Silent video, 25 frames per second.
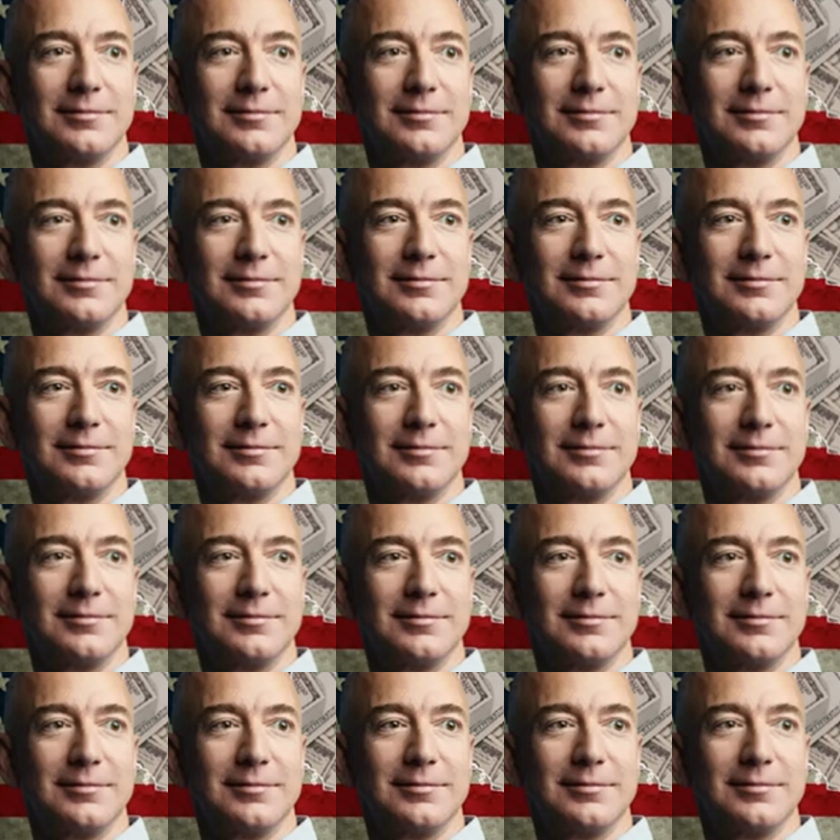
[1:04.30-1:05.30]

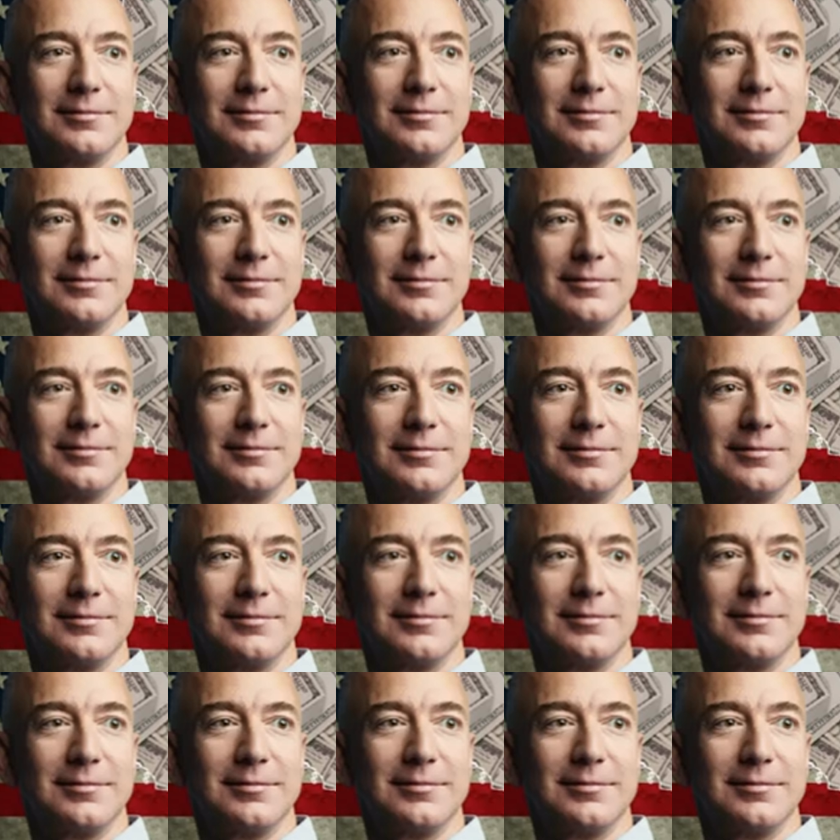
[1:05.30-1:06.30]

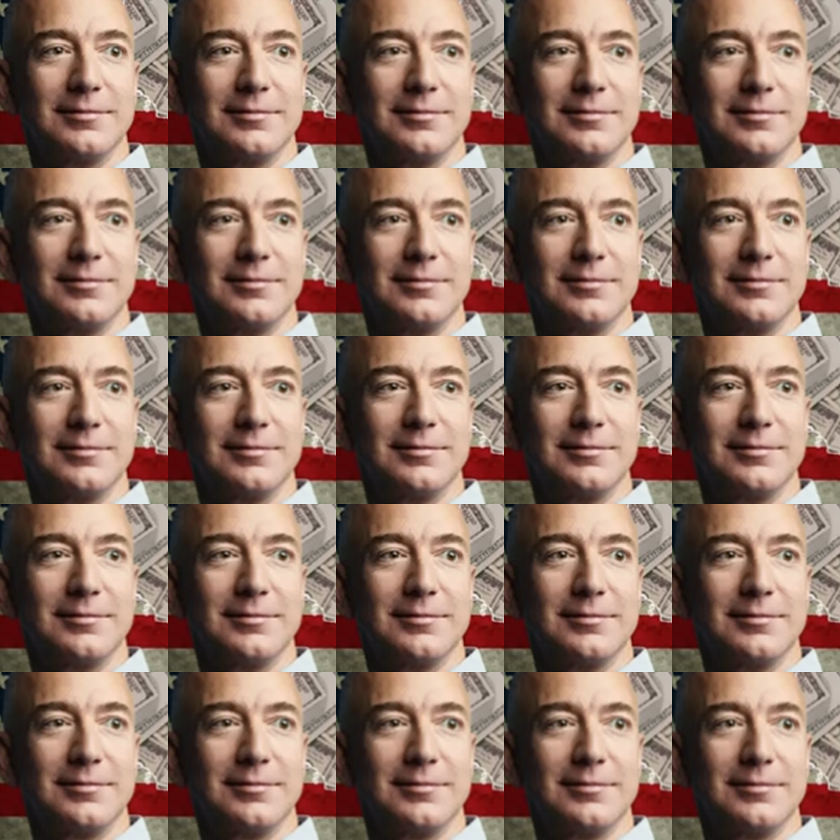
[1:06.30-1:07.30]

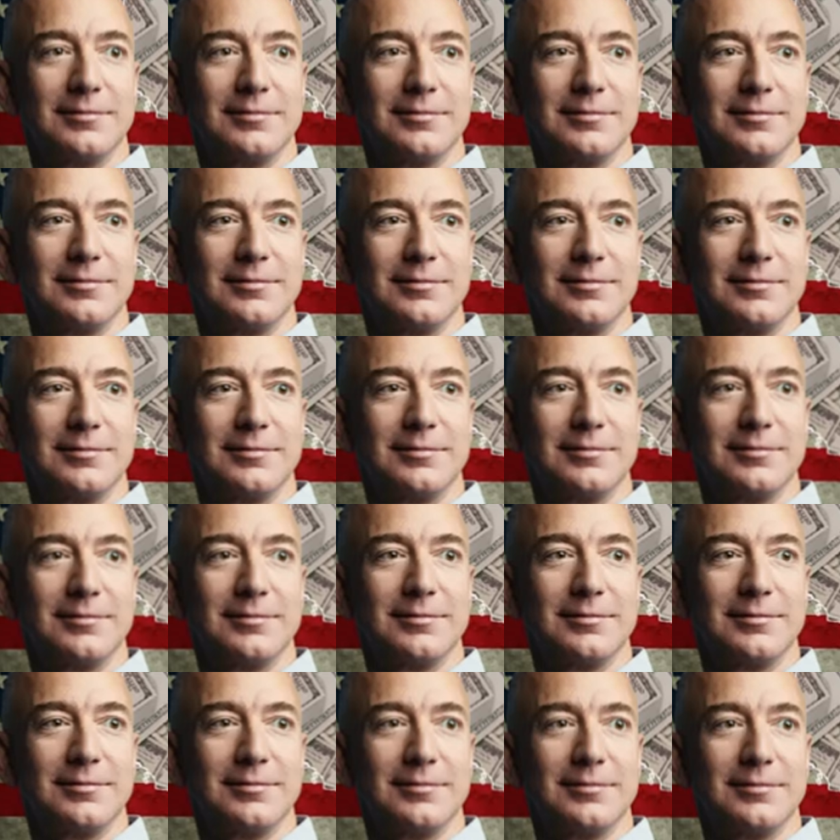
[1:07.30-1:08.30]

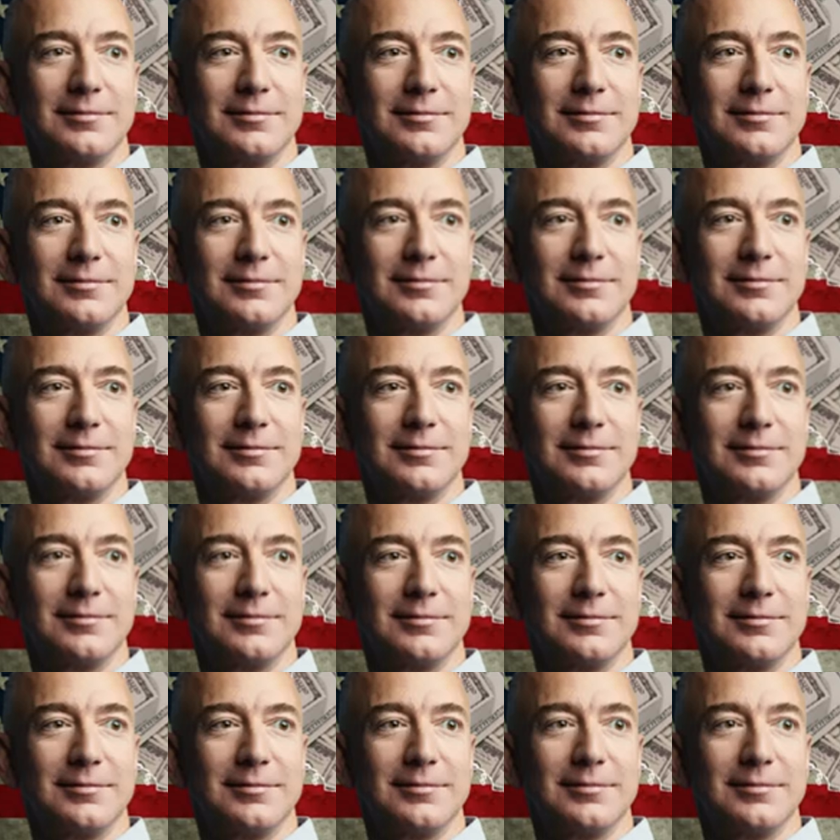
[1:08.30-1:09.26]
(silent)